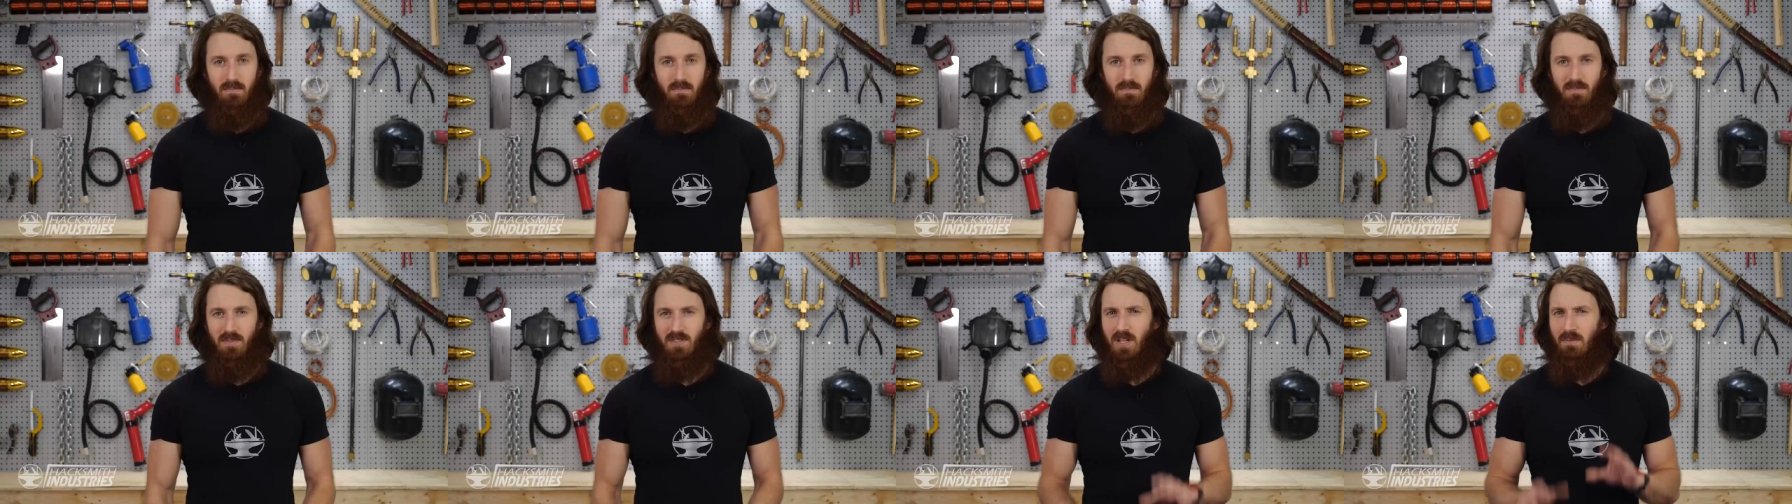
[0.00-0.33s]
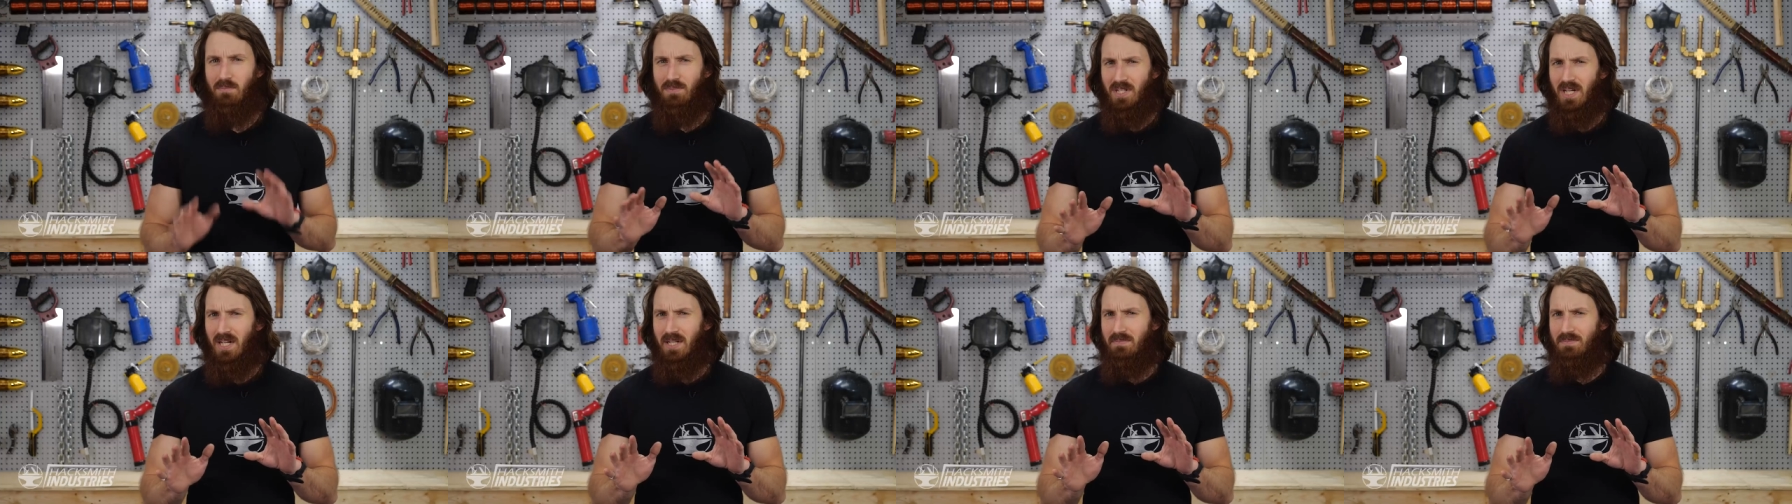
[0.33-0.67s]

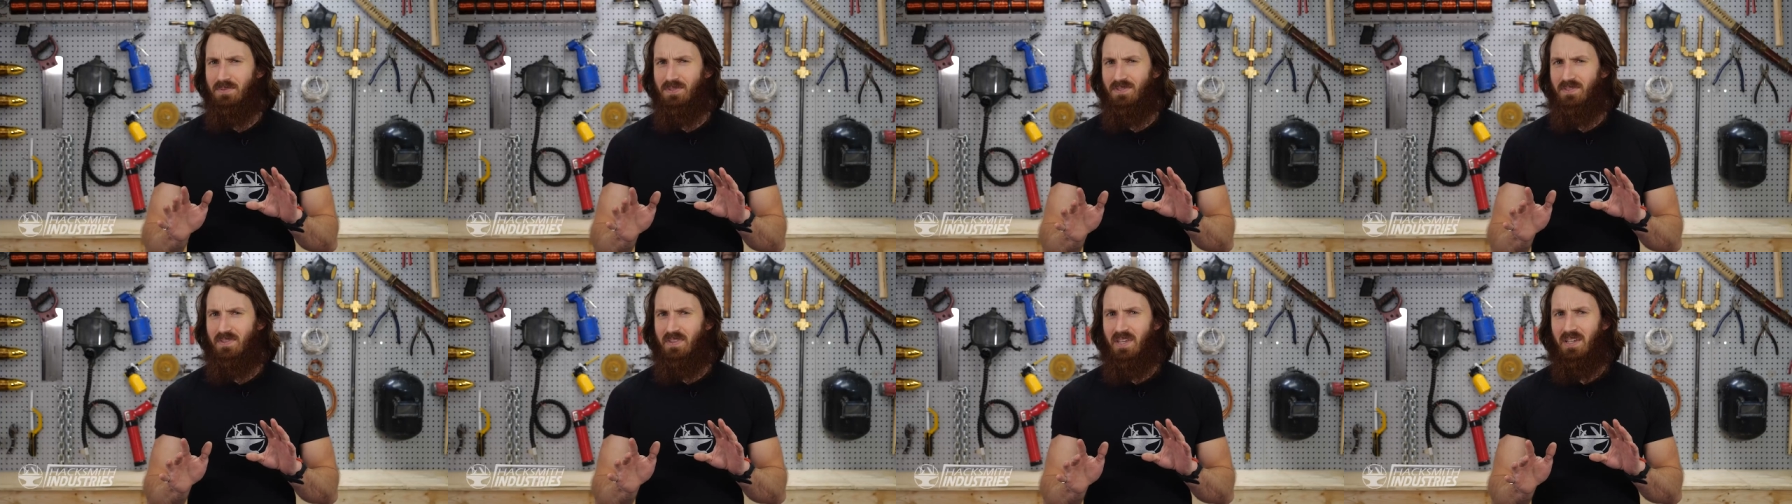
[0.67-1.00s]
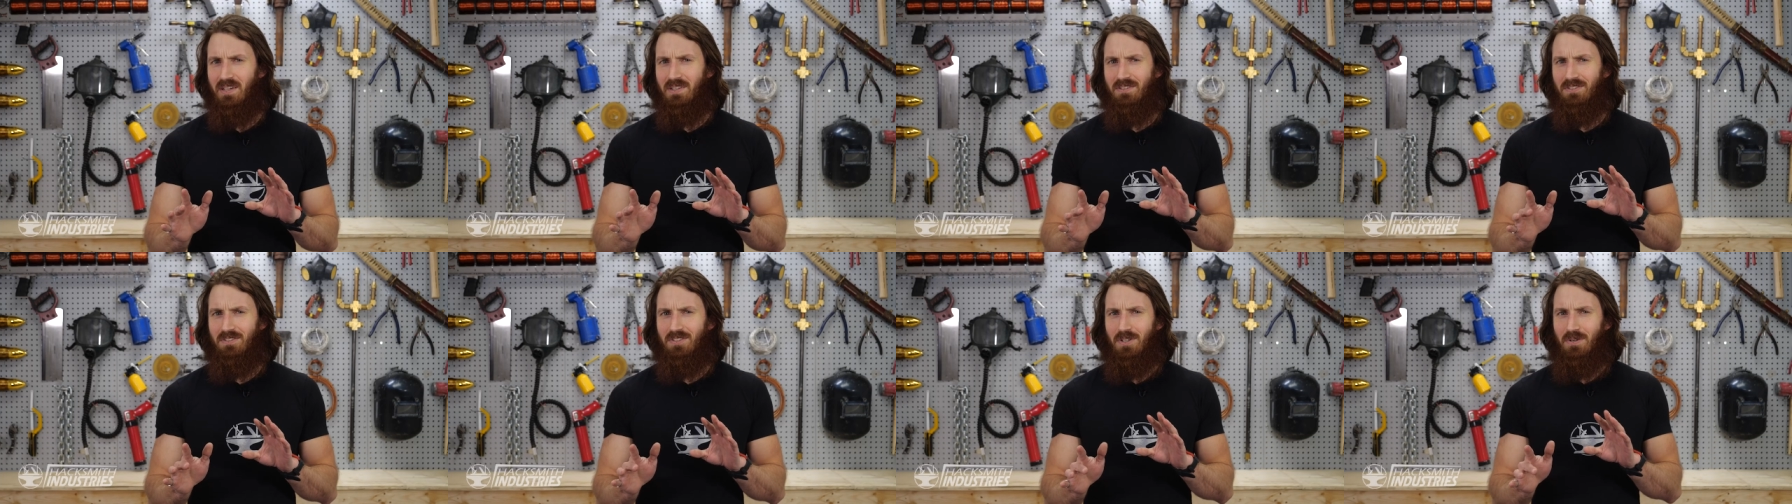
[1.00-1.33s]
Sometimes
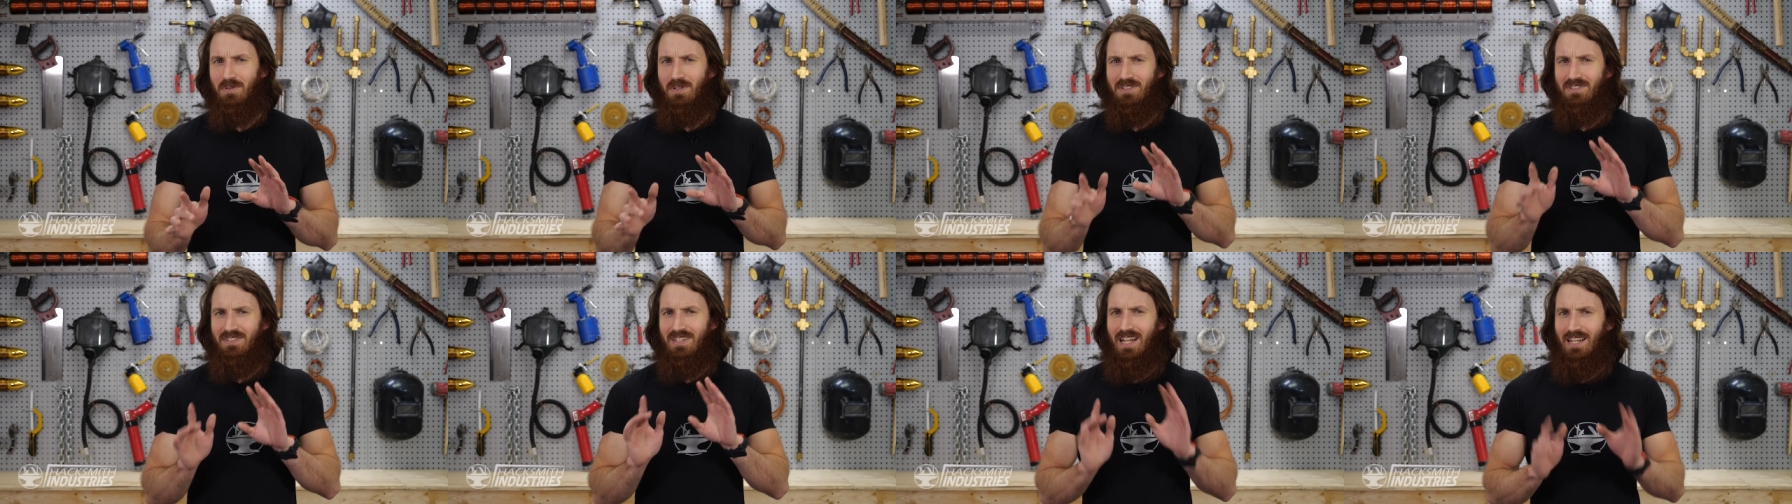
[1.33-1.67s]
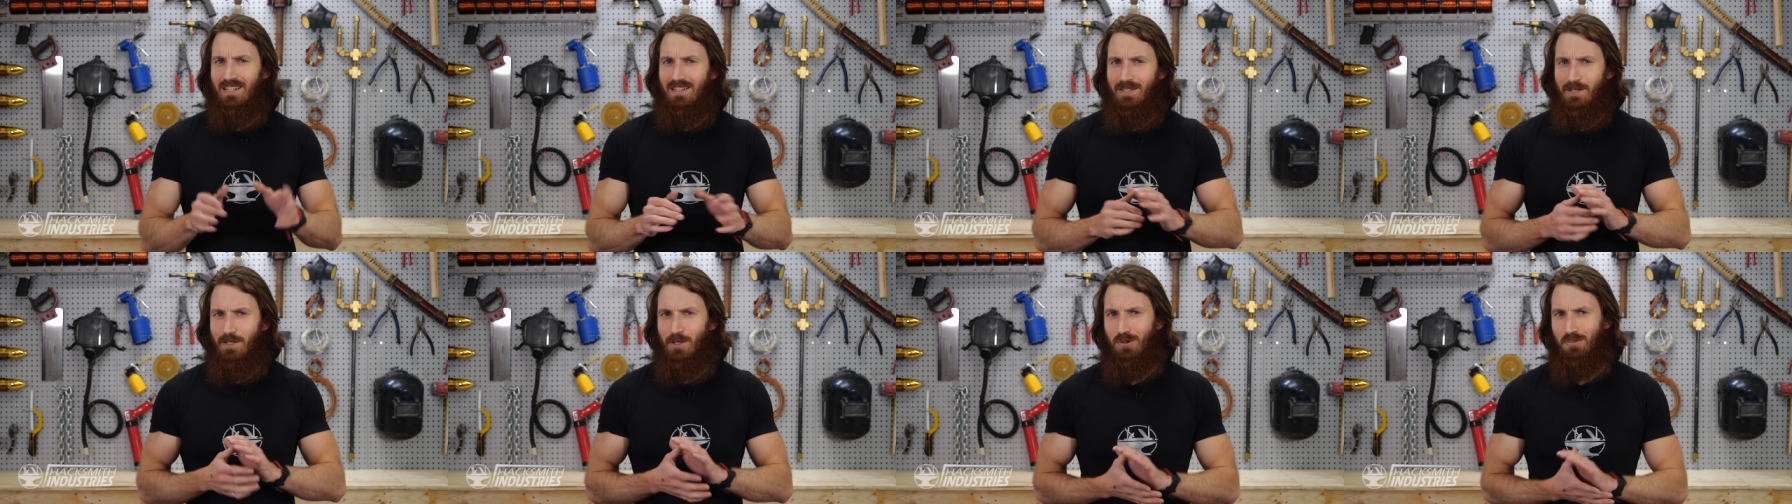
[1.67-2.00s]
things don't
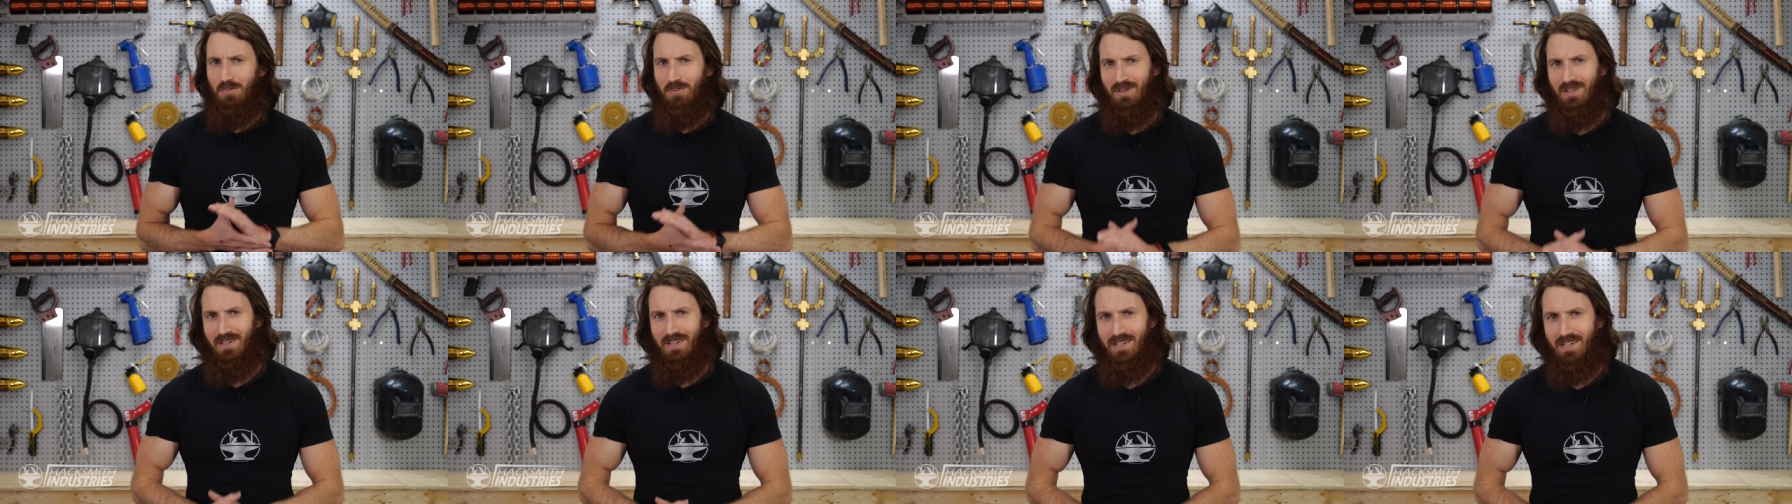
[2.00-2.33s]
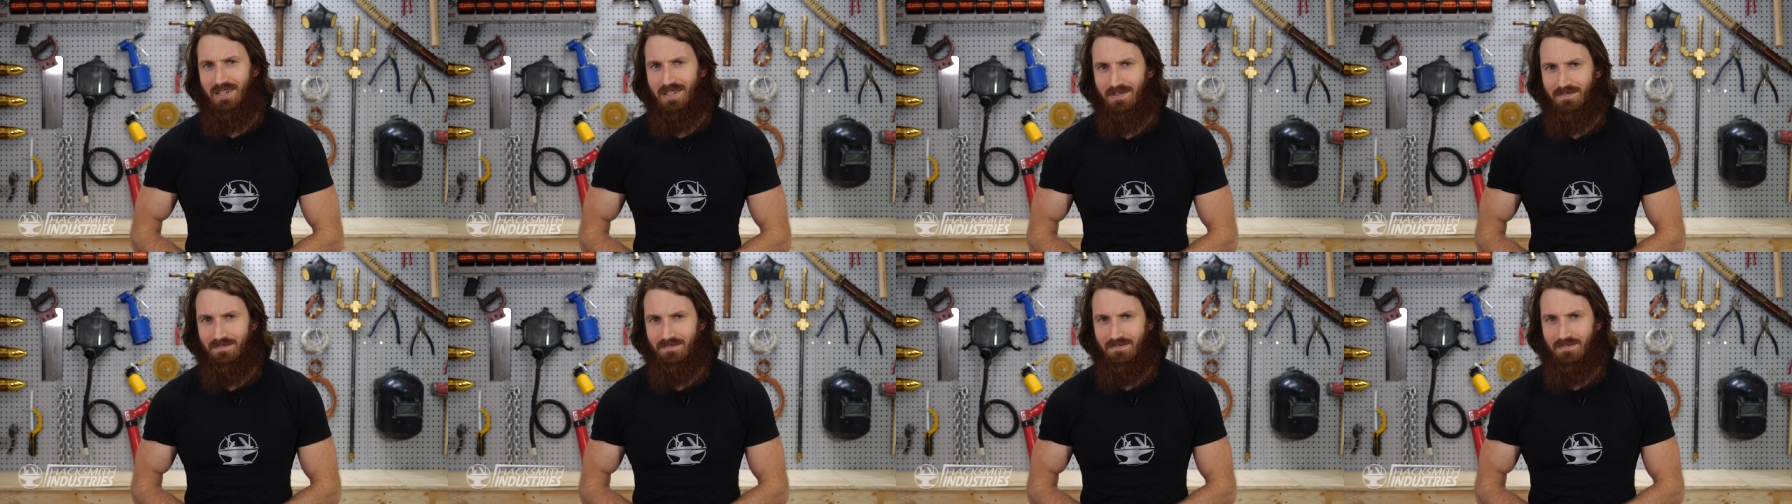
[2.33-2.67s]
exactly go to
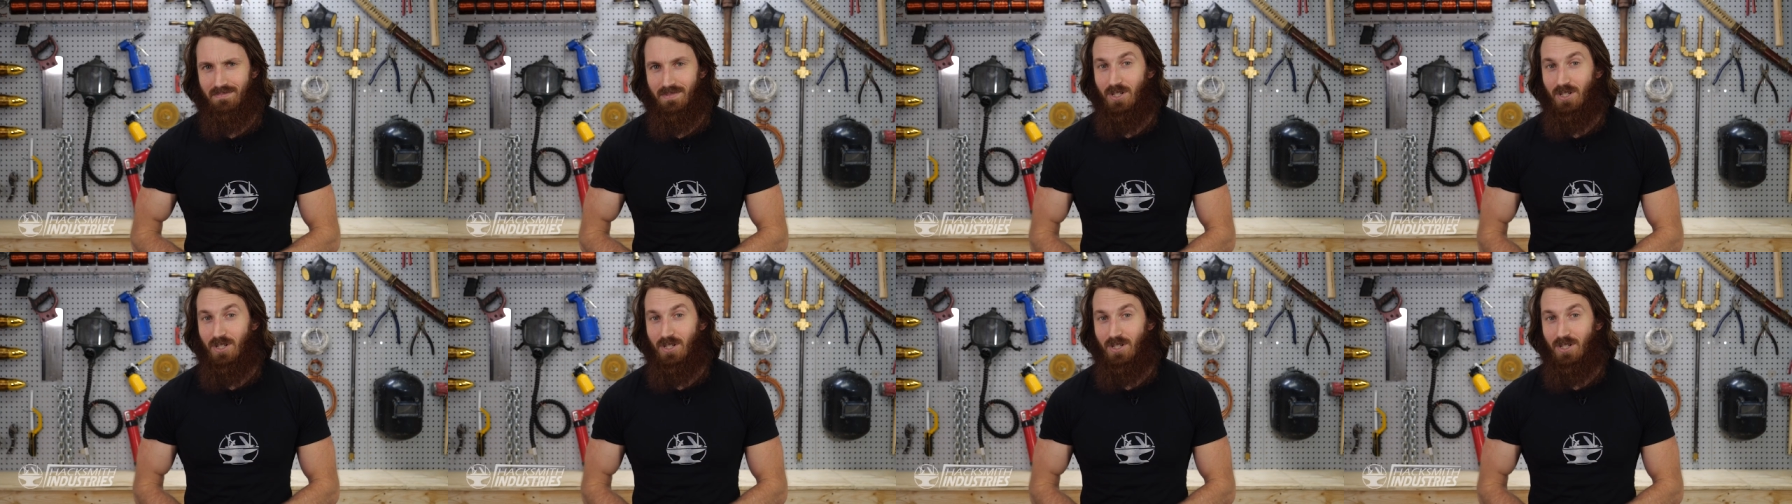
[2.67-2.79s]
plan.